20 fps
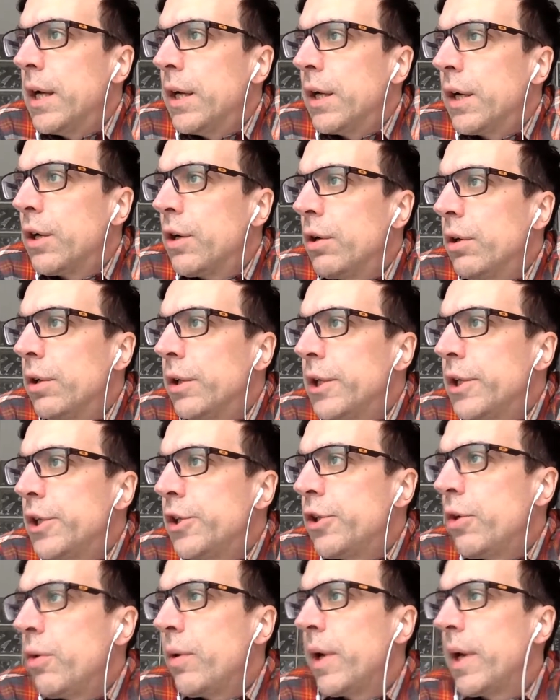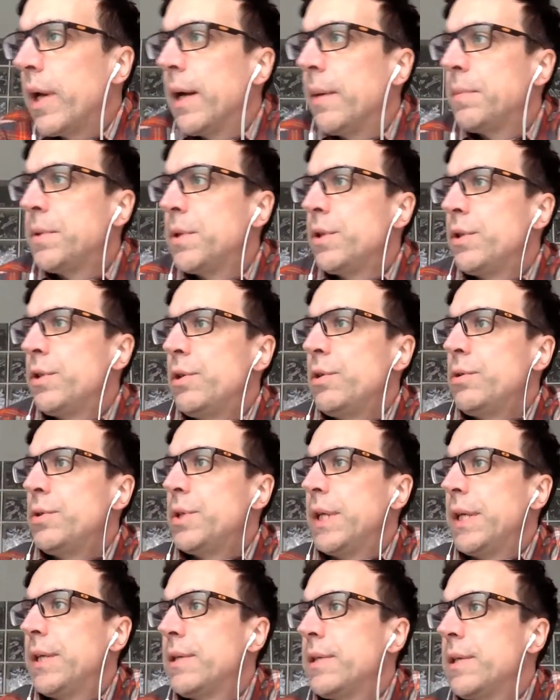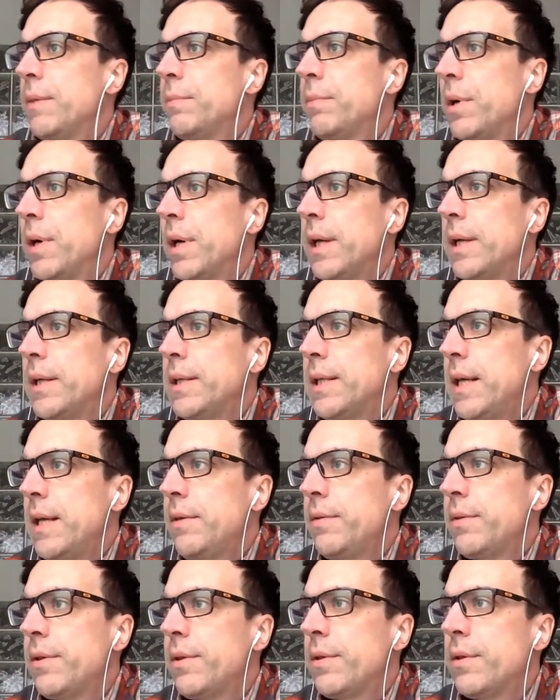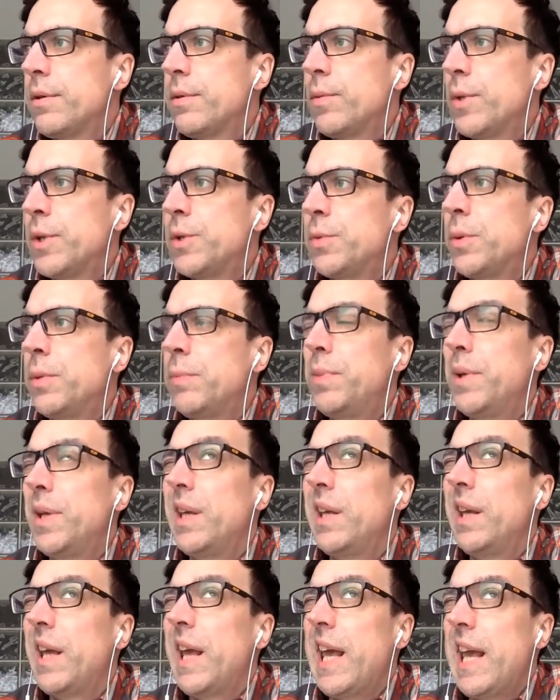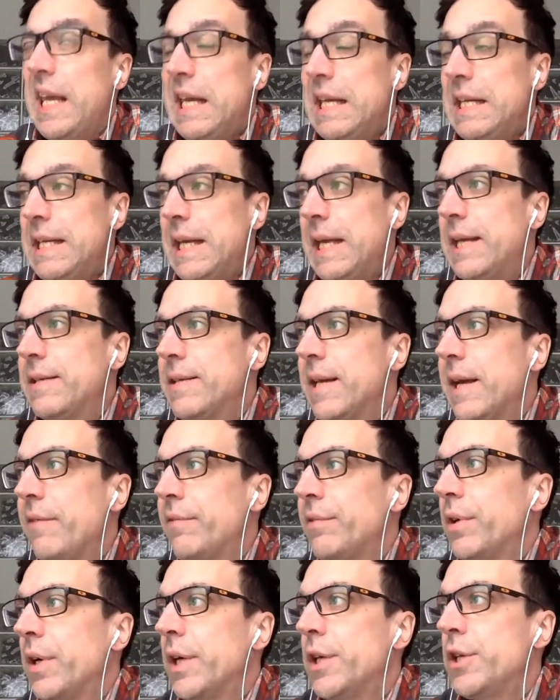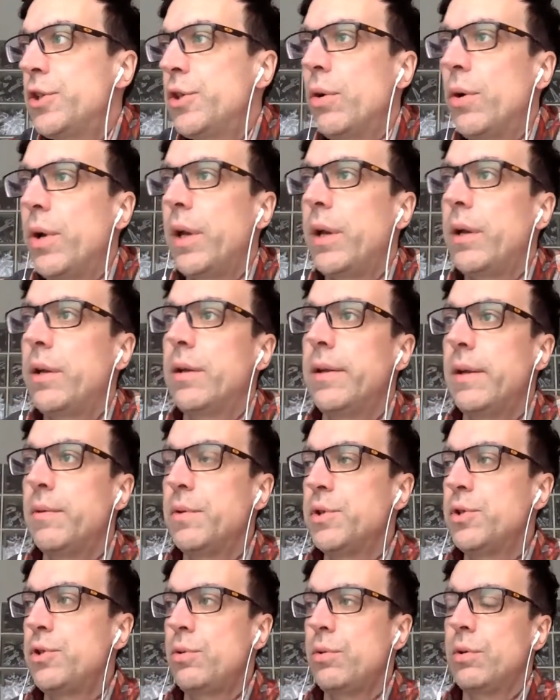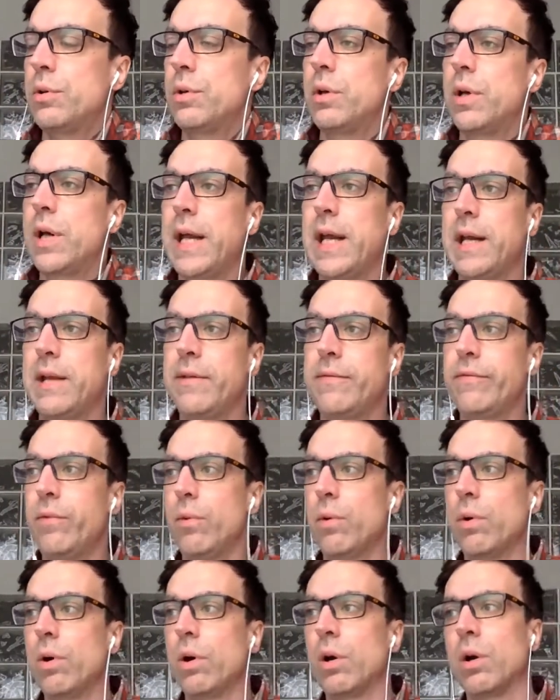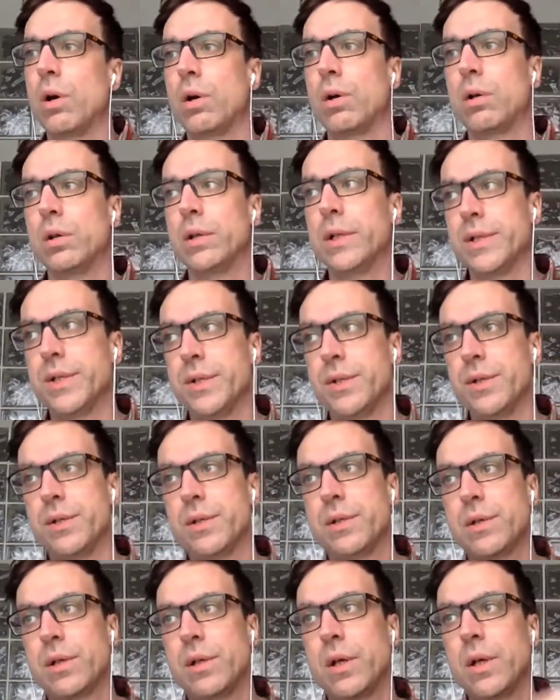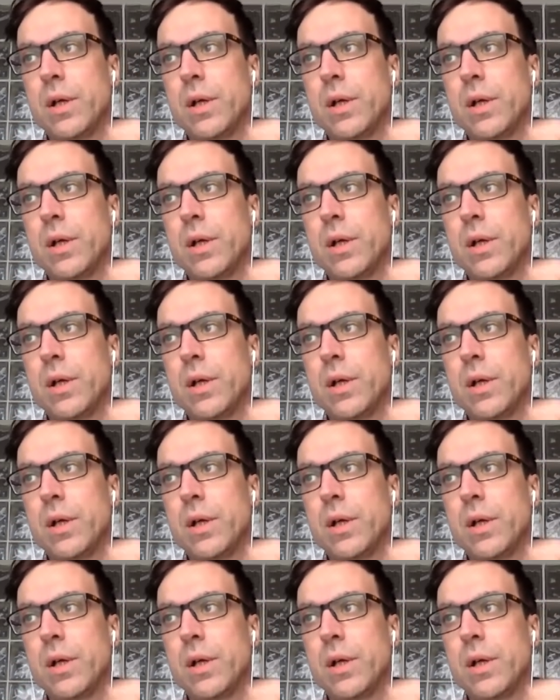currently showing up to Tuesday, December 19th, which would be 8 days after I joined, and that was 284 listens.